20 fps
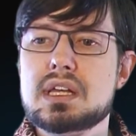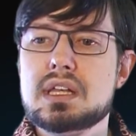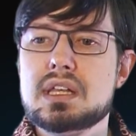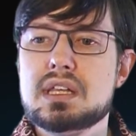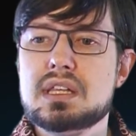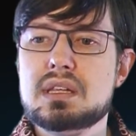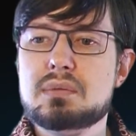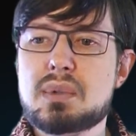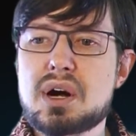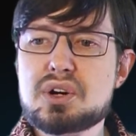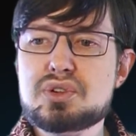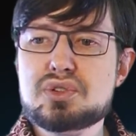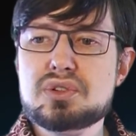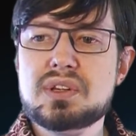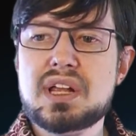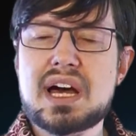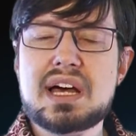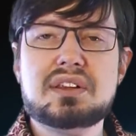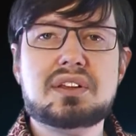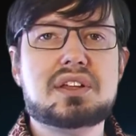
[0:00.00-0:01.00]
The Marshall
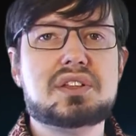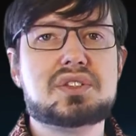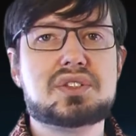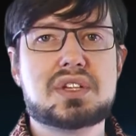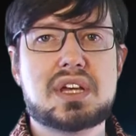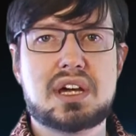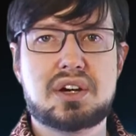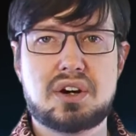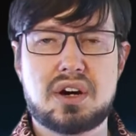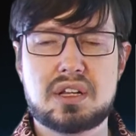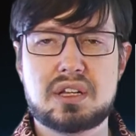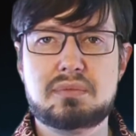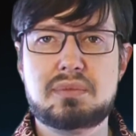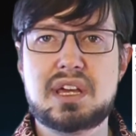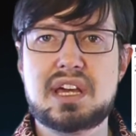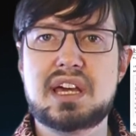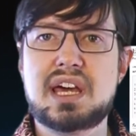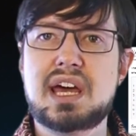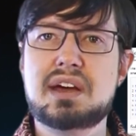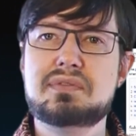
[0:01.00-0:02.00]
Islands
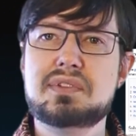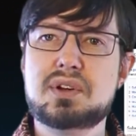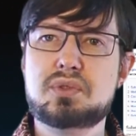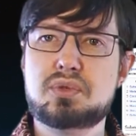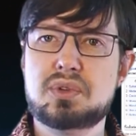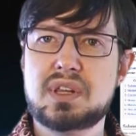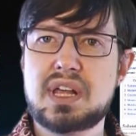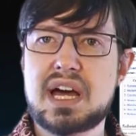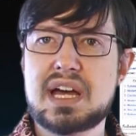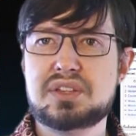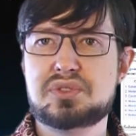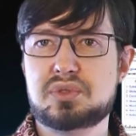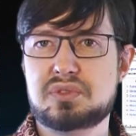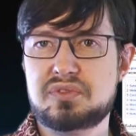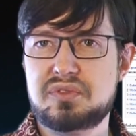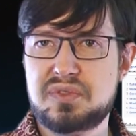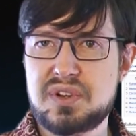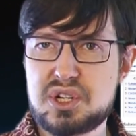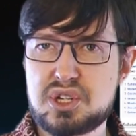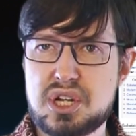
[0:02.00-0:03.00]
economy heavily relies on
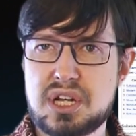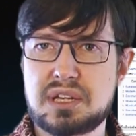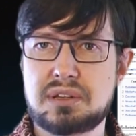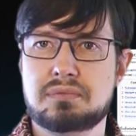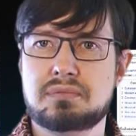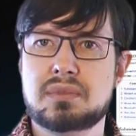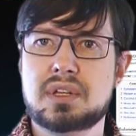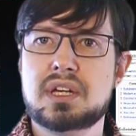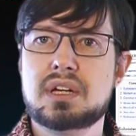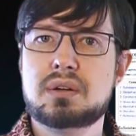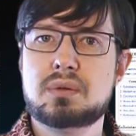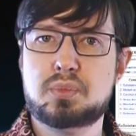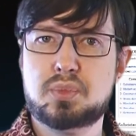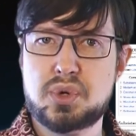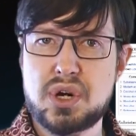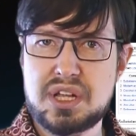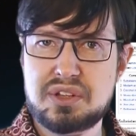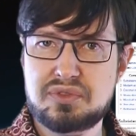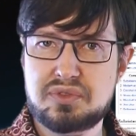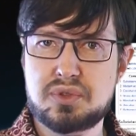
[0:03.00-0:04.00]
fishing,
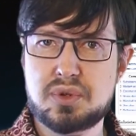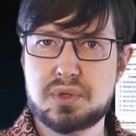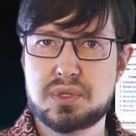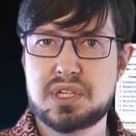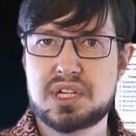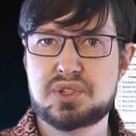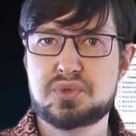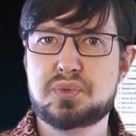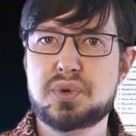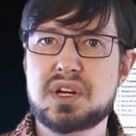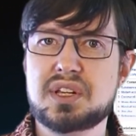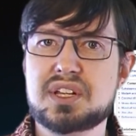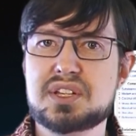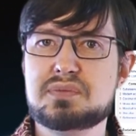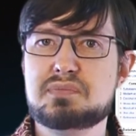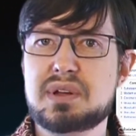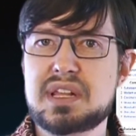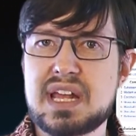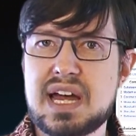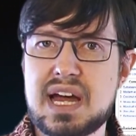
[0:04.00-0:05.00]
breadfruit, as well as
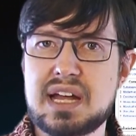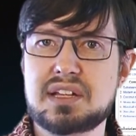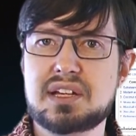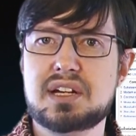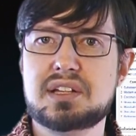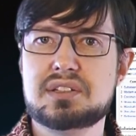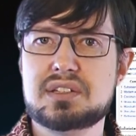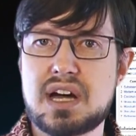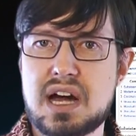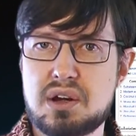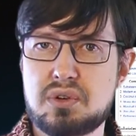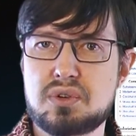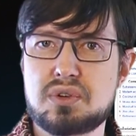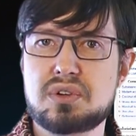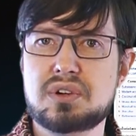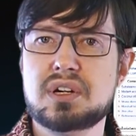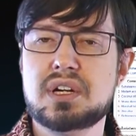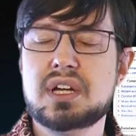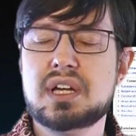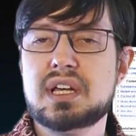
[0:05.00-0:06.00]
banana,
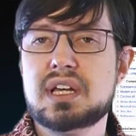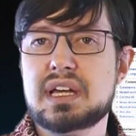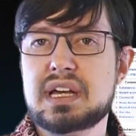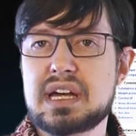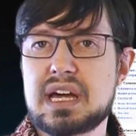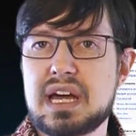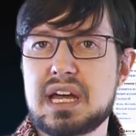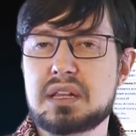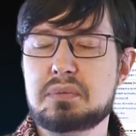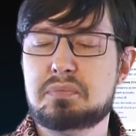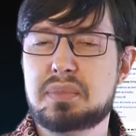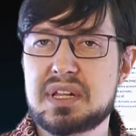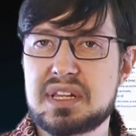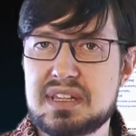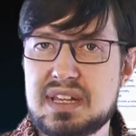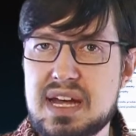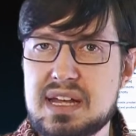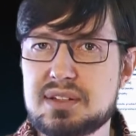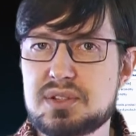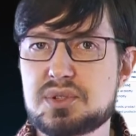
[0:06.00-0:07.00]
taro, and
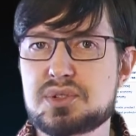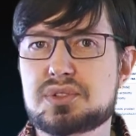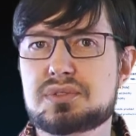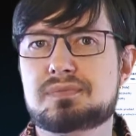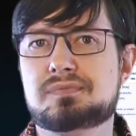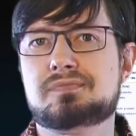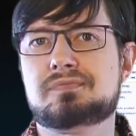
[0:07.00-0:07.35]
pandanus.